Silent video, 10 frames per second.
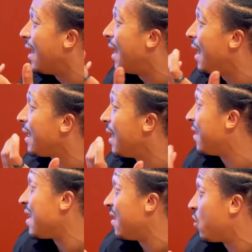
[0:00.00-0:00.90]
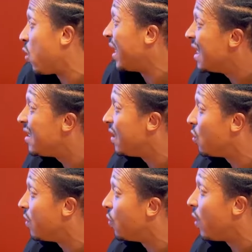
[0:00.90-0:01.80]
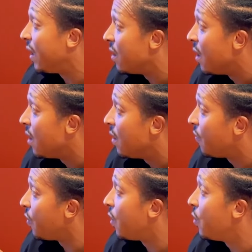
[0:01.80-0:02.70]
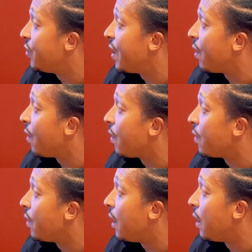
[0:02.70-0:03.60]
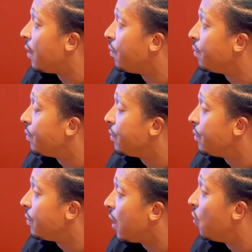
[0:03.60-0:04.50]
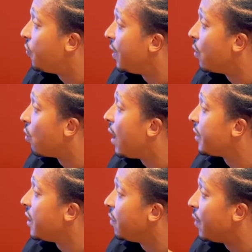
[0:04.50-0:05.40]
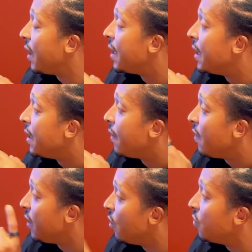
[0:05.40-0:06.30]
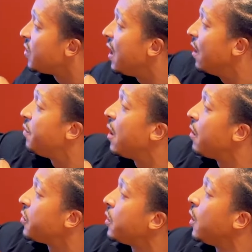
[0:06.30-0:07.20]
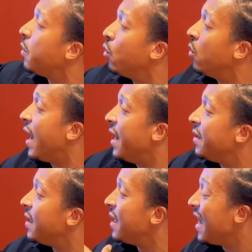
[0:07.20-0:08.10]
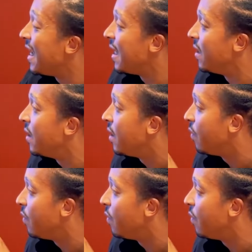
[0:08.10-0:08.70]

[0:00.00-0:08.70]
think it's quite easy to avoid for those that are, hopefully you were watching, but you don't see it up there as clear, but we'll edit it in. But